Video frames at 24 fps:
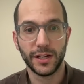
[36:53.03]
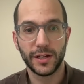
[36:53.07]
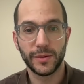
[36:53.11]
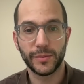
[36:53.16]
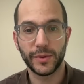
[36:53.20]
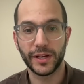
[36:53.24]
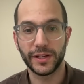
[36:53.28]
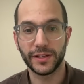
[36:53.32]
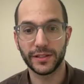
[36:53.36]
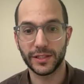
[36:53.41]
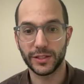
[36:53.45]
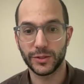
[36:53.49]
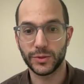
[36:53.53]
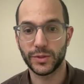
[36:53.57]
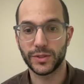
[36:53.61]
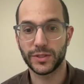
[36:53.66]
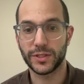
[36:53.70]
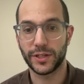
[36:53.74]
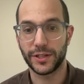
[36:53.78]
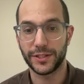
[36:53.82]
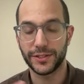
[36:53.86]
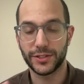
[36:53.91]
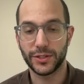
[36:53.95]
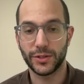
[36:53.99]
But I think this was
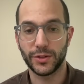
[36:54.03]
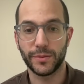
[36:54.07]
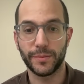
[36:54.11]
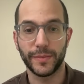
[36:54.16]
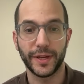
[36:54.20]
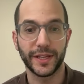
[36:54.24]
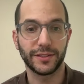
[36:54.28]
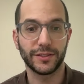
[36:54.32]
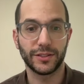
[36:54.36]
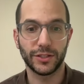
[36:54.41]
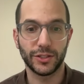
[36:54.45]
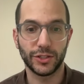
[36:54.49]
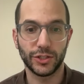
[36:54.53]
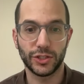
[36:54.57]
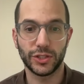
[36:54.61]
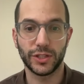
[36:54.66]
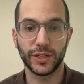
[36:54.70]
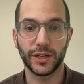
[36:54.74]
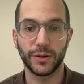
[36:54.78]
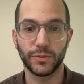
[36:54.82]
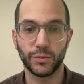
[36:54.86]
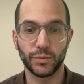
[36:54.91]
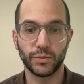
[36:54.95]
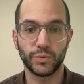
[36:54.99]
also a message
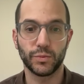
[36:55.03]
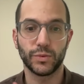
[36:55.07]
that